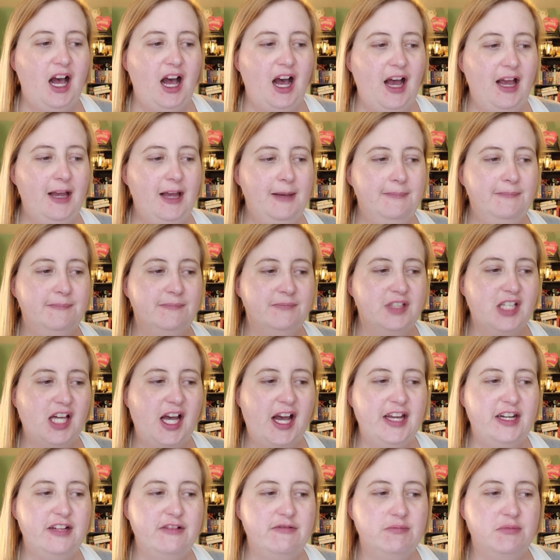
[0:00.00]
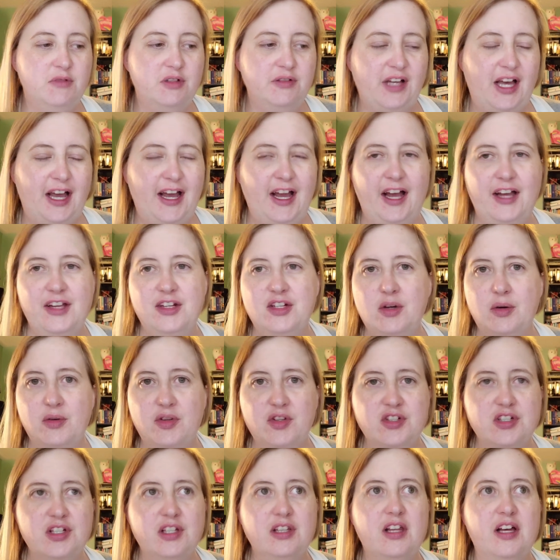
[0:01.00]
I'm kind of, mo- I, I know
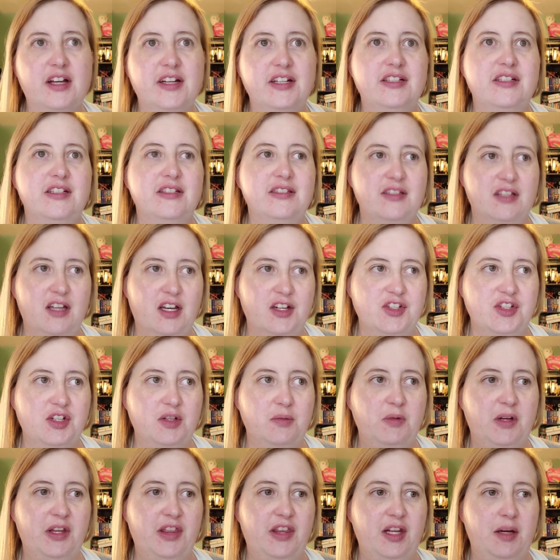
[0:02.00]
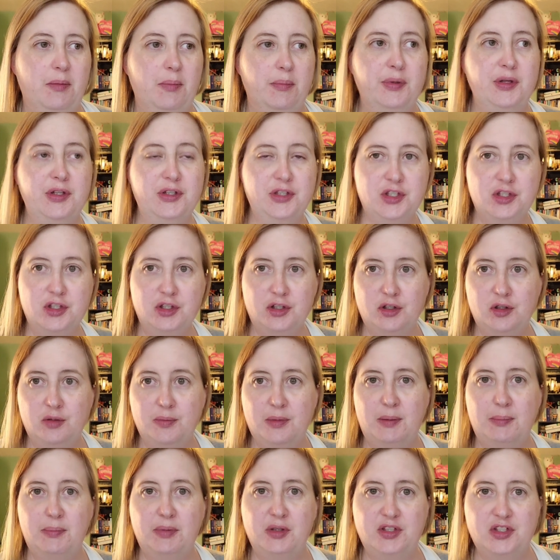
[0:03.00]
there's a lot of discussion within Booktube
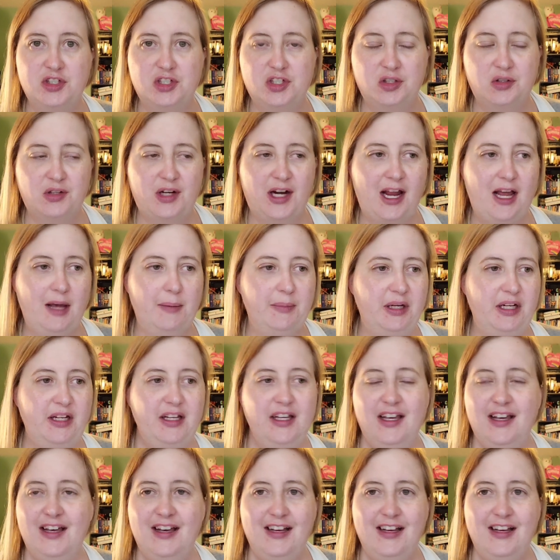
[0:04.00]
and Bookstagram and